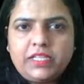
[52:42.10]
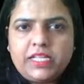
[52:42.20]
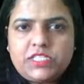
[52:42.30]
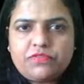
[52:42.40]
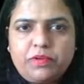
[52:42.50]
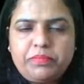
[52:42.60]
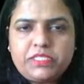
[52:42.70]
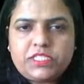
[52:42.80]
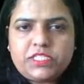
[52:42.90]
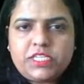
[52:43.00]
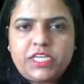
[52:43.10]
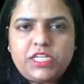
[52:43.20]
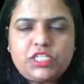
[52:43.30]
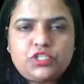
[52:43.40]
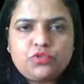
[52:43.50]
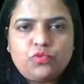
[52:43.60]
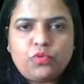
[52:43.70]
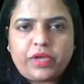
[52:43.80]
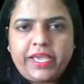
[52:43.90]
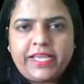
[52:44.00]
This will be
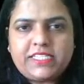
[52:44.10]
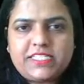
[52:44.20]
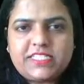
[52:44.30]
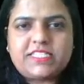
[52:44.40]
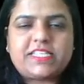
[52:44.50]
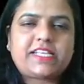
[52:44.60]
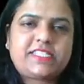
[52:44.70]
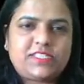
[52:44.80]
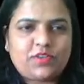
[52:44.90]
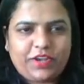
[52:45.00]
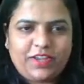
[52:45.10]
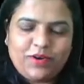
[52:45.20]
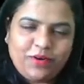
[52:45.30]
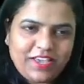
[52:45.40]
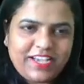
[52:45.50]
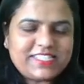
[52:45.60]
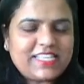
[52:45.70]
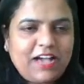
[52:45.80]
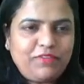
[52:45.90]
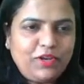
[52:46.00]
C2H6. Sorry. Okay, guys,
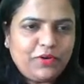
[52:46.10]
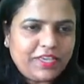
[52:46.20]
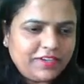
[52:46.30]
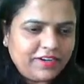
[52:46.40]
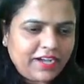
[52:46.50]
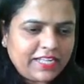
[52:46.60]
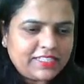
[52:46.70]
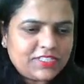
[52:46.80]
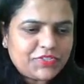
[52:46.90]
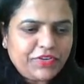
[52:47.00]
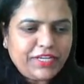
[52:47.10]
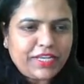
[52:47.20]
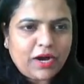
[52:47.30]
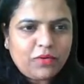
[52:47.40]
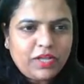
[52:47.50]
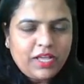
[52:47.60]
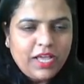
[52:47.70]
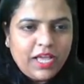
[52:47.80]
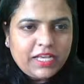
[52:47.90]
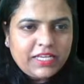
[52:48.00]
have a look here at the screen now.
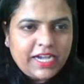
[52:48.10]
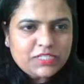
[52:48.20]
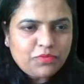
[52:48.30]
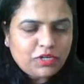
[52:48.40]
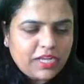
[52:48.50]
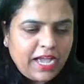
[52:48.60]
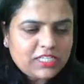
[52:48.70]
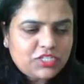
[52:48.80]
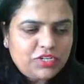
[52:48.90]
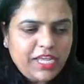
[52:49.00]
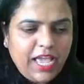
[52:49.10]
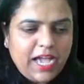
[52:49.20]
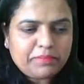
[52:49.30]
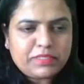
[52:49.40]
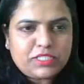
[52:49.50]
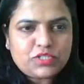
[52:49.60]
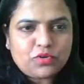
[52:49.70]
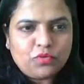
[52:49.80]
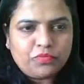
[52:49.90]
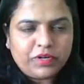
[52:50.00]
Guys, what actually happens
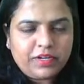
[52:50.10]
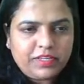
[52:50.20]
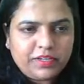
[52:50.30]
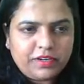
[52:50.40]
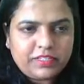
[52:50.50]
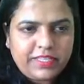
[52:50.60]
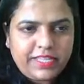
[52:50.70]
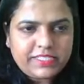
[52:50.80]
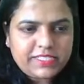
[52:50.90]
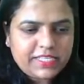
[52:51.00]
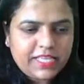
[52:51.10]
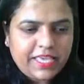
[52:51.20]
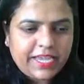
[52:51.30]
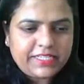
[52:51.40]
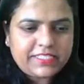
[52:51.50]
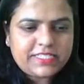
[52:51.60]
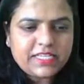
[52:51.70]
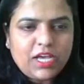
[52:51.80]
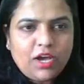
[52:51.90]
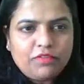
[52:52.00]
over here? This gets,
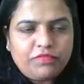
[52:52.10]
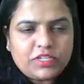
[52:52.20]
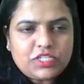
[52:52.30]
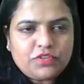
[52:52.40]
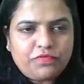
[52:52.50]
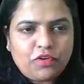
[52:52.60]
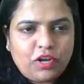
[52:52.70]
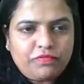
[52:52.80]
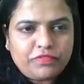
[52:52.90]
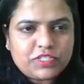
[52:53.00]
first of all,